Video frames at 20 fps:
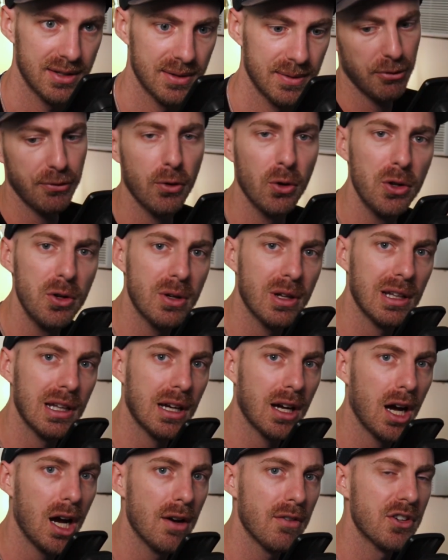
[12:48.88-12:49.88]
And before you click
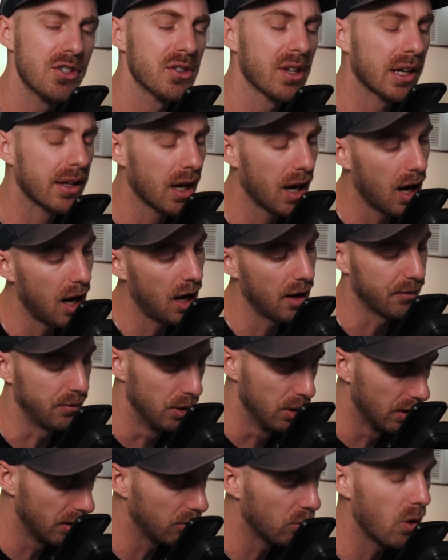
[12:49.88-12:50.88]
off, because you're like,
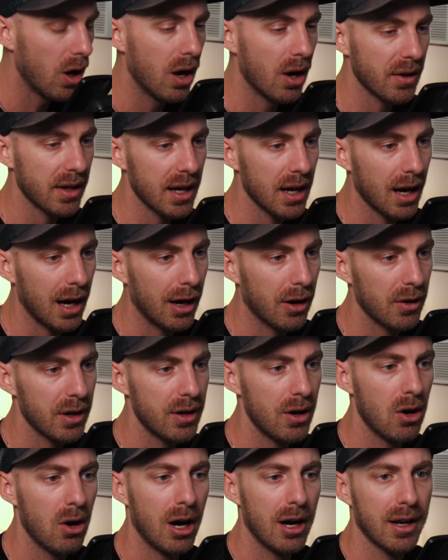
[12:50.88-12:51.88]
oh, well, yeah, I already
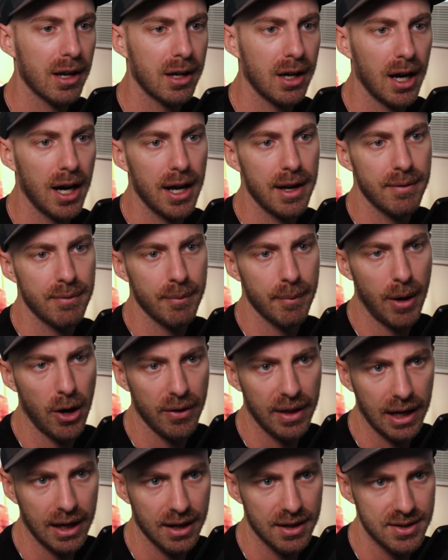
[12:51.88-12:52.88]
know how to cut and all
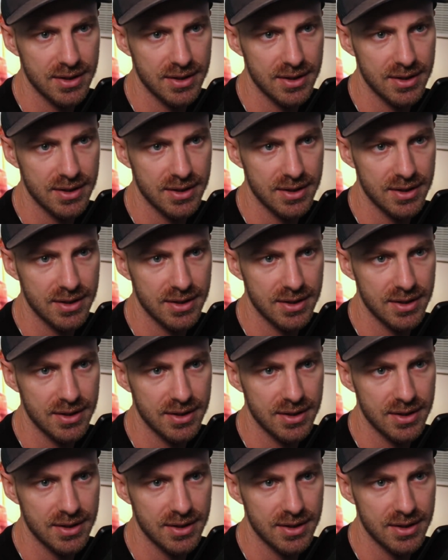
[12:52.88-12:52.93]
that kind of